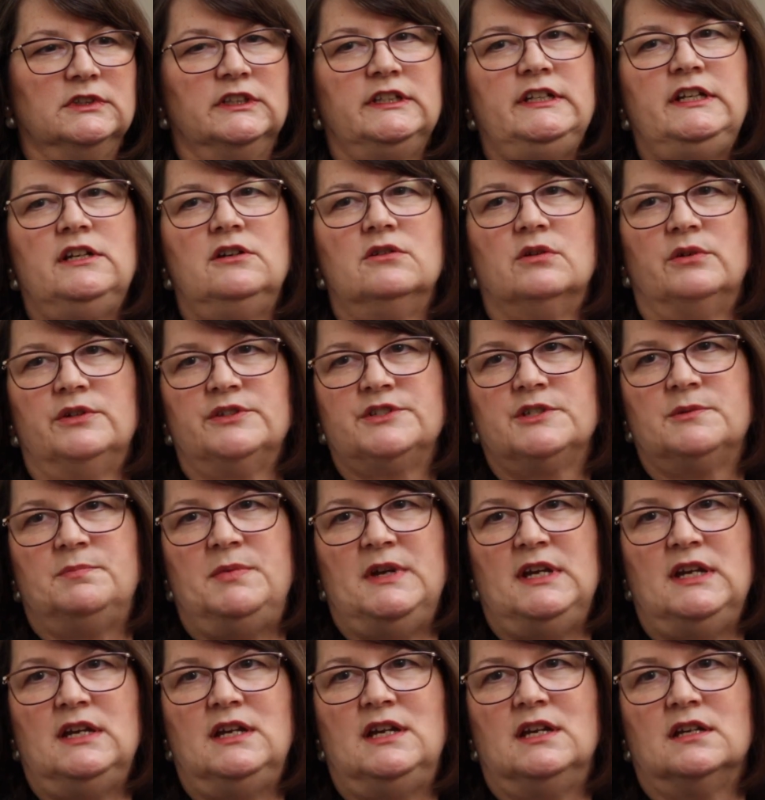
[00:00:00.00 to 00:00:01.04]
legal
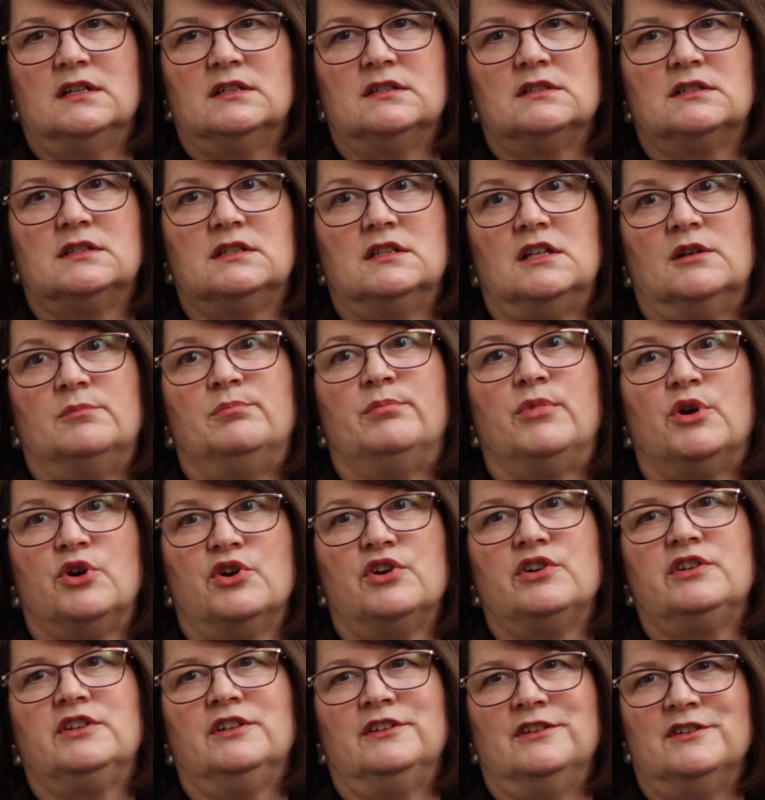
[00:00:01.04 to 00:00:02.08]
speak is the
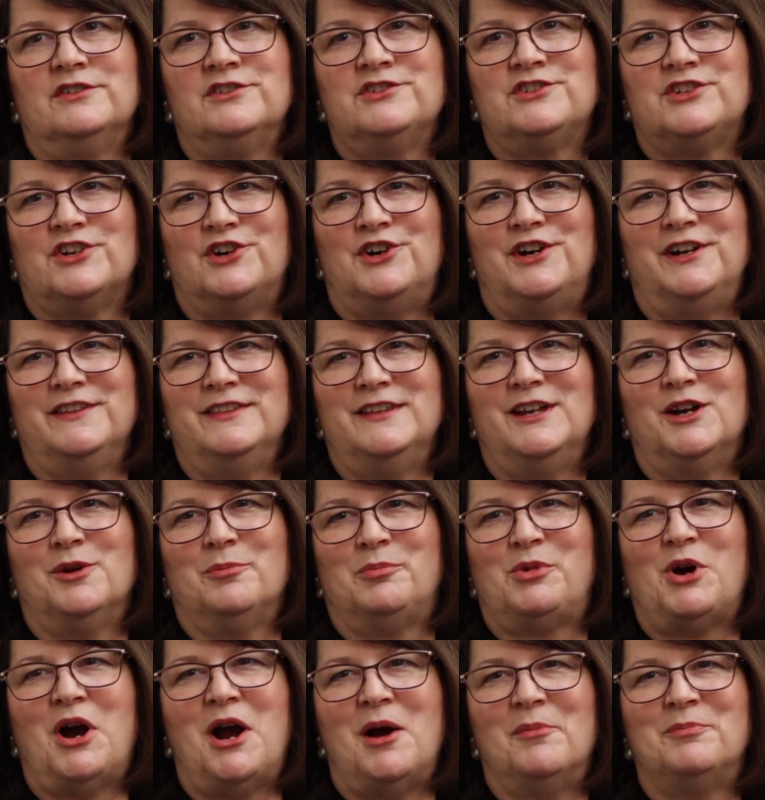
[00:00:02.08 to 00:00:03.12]
burdens on their
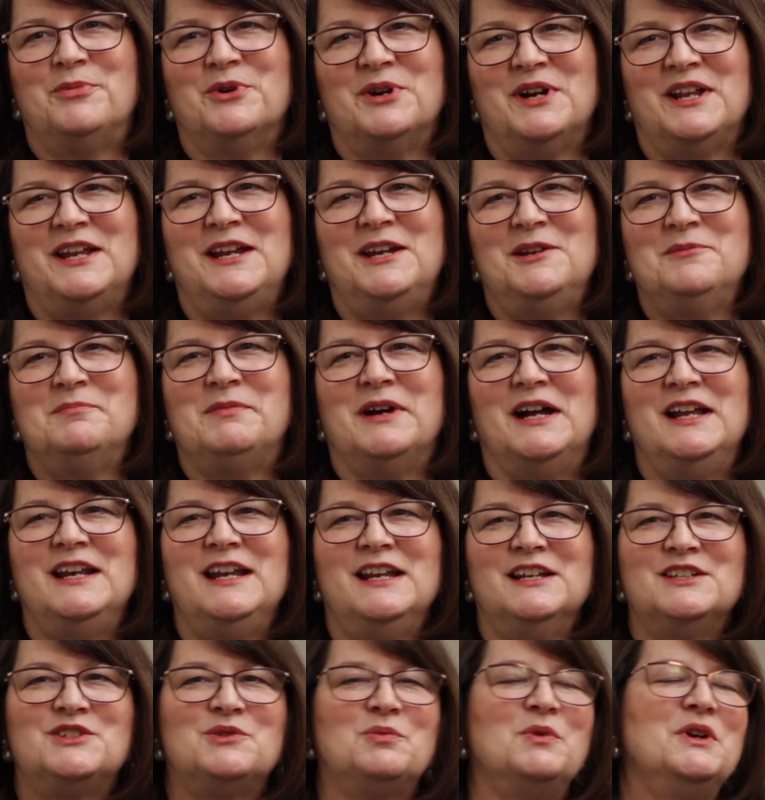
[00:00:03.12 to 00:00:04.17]
property, but
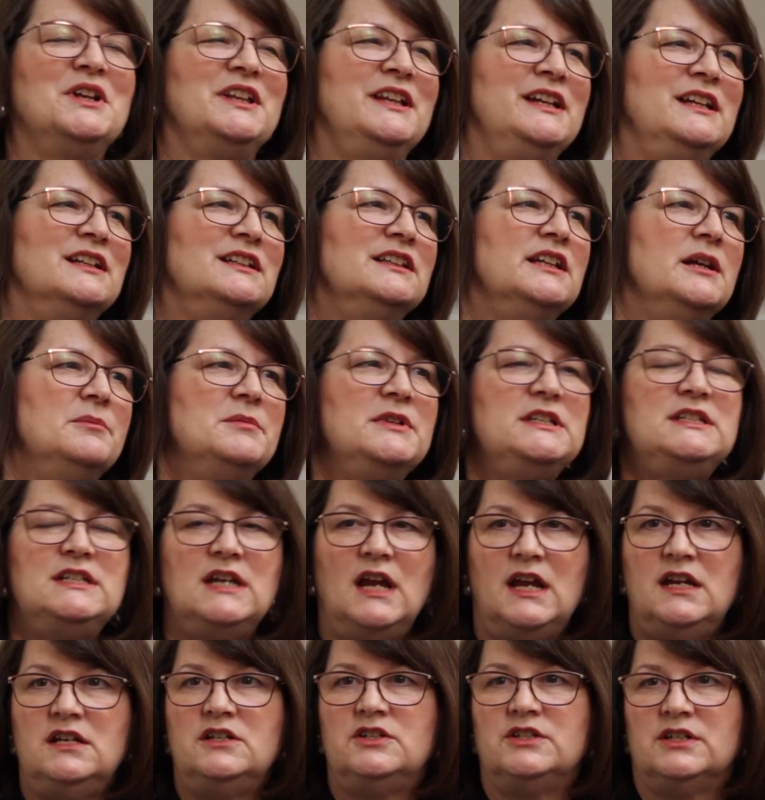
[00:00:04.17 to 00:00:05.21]
it's really a
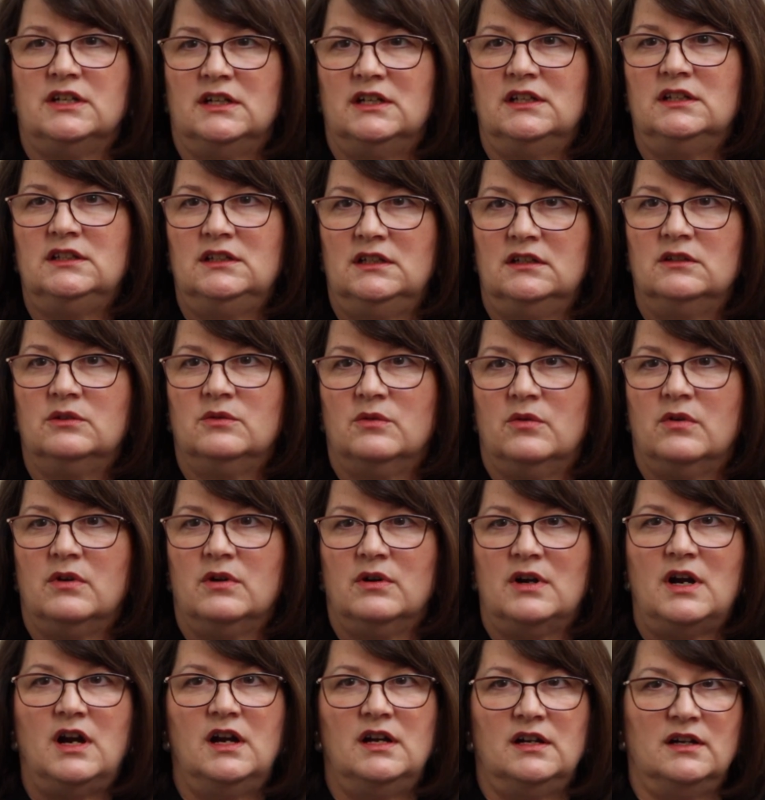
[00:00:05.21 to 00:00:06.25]
limitation
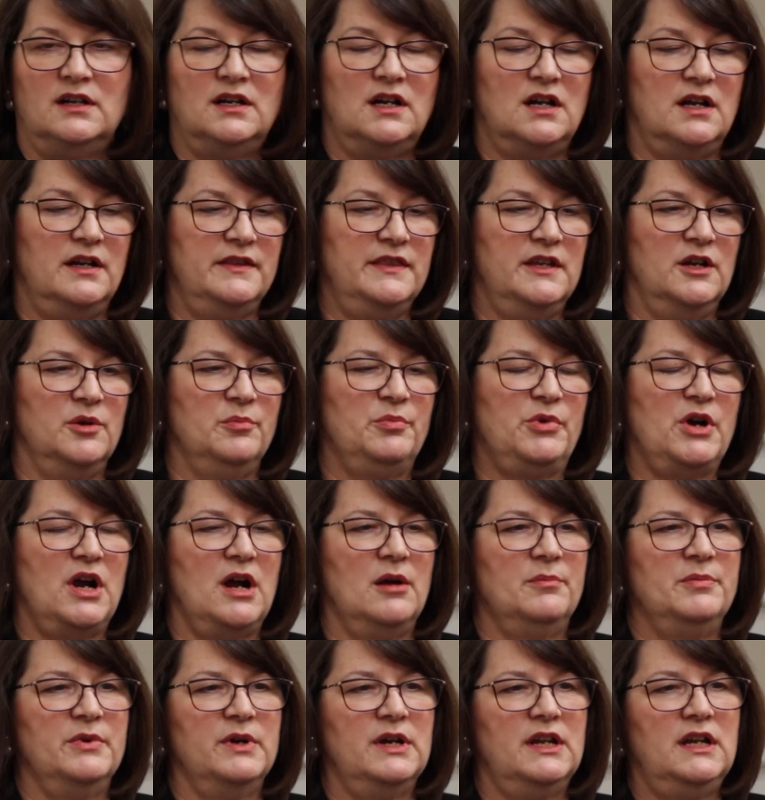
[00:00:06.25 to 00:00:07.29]
on their
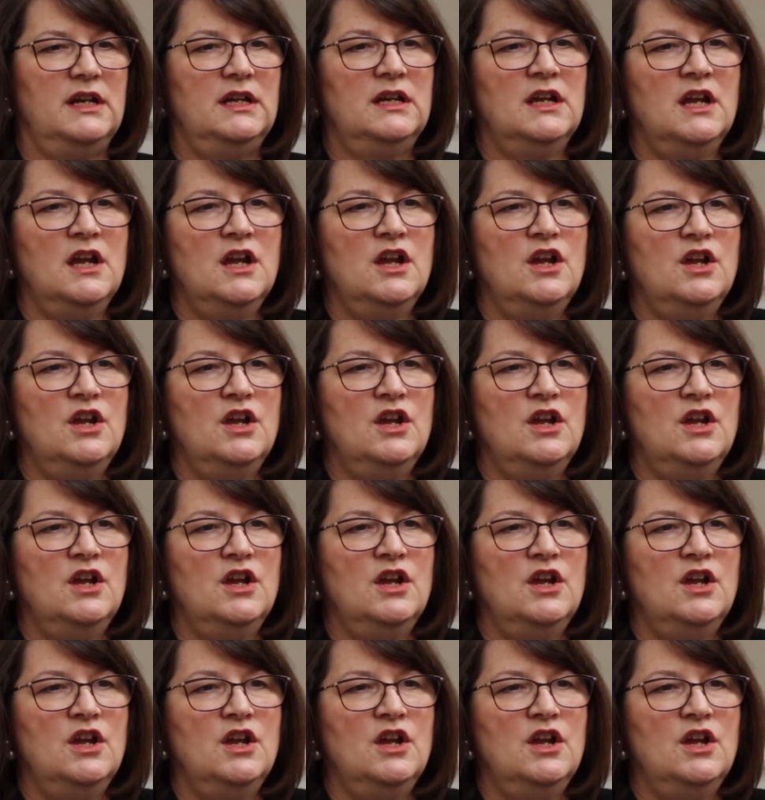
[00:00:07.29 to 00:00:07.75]
property.